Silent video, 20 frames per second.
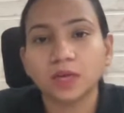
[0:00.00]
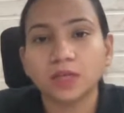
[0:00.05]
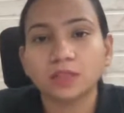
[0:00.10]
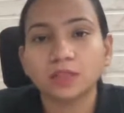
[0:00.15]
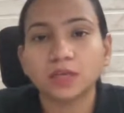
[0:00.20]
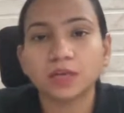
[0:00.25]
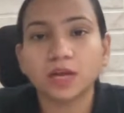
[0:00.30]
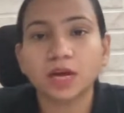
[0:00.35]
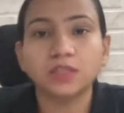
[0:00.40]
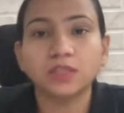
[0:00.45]

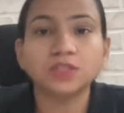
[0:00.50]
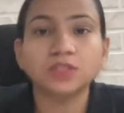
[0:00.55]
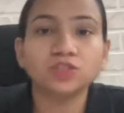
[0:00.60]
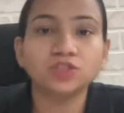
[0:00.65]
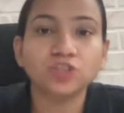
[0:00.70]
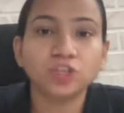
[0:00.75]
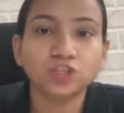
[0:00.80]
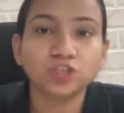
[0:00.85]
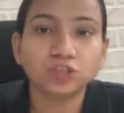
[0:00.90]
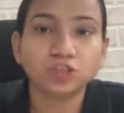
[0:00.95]
The
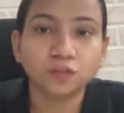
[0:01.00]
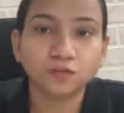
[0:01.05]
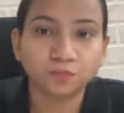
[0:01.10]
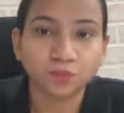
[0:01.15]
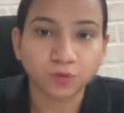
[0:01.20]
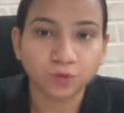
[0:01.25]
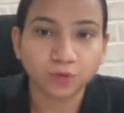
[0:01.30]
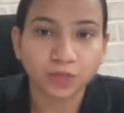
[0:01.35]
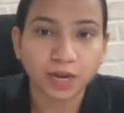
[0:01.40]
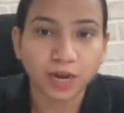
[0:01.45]
concentration of
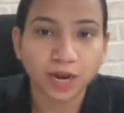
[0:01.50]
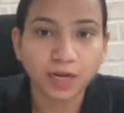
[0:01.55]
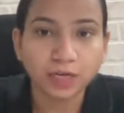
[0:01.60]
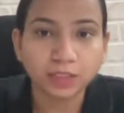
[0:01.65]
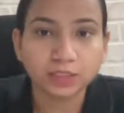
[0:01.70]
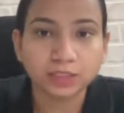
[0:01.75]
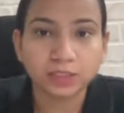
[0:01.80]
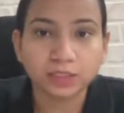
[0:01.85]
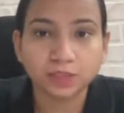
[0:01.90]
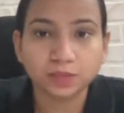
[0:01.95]

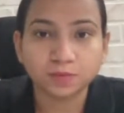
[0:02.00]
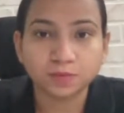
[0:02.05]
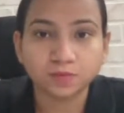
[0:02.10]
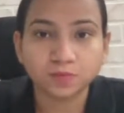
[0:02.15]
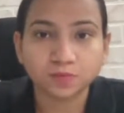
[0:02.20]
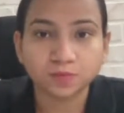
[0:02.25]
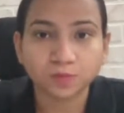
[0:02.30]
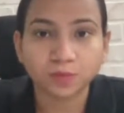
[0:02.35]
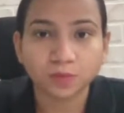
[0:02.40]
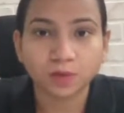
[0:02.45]
products
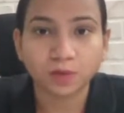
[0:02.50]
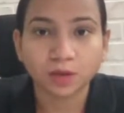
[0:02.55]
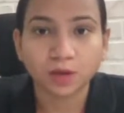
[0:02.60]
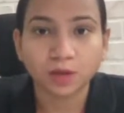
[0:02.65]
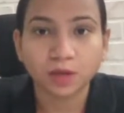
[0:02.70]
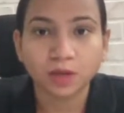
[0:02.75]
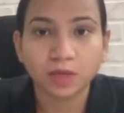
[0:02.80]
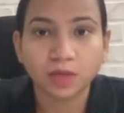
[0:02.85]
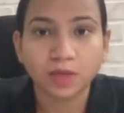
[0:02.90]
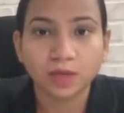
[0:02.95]

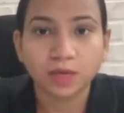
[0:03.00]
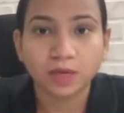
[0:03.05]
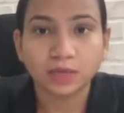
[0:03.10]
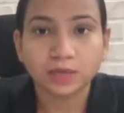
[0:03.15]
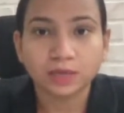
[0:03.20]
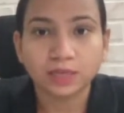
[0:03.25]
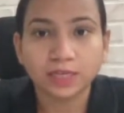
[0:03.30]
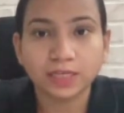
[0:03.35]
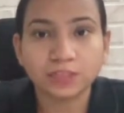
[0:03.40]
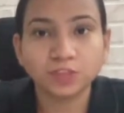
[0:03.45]

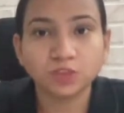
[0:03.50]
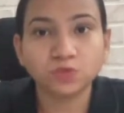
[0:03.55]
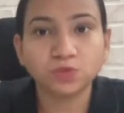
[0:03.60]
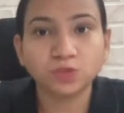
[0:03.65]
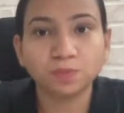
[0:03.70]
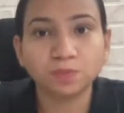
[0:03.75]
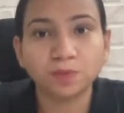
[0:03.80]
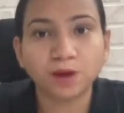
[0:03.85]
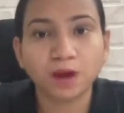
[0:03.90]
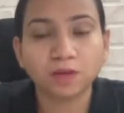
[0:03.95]
raised to
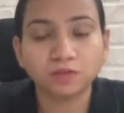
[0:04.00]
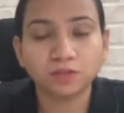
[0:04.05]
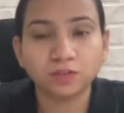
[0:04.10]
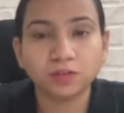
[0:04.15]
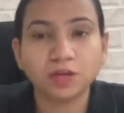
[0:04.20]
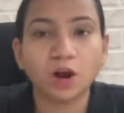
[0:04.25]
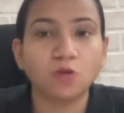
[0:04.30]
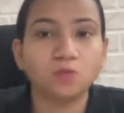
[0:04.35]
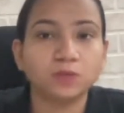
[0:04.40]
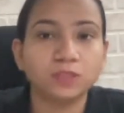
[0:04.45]
the power,
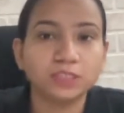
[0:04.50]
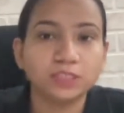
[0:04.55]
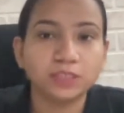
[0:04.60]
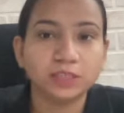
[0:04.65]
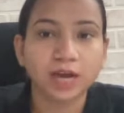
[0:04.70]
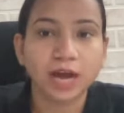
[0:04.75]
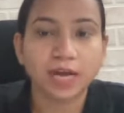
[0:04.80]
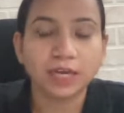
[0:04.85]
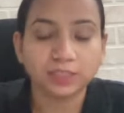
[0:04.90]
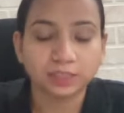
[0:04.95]
how
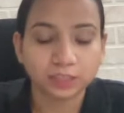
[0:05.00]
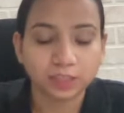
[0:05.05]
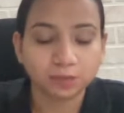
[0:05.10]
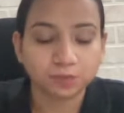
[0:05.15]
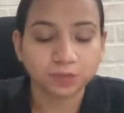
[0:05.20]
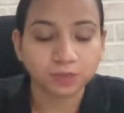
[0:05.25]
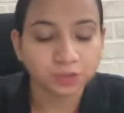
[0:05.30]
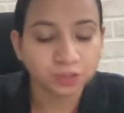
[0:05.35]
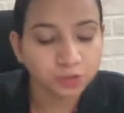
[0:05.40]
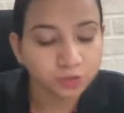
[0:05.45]
many ions are
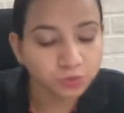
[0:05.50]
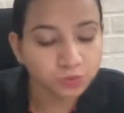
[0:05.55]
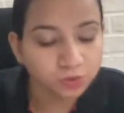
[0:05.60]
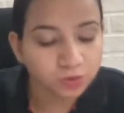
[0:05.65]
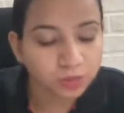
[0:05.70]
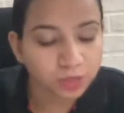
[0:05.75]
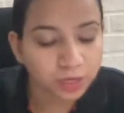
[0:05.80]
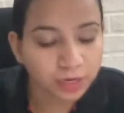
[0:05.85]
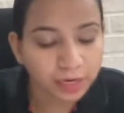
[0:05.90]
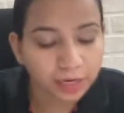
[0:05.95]

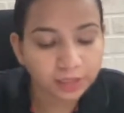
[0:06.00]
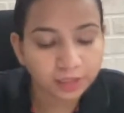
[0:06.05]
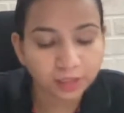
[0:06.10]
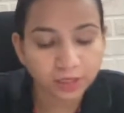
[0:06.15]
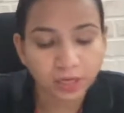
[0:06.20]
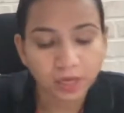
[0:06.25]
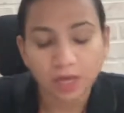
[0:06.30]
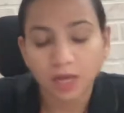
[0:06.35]
produced, correct?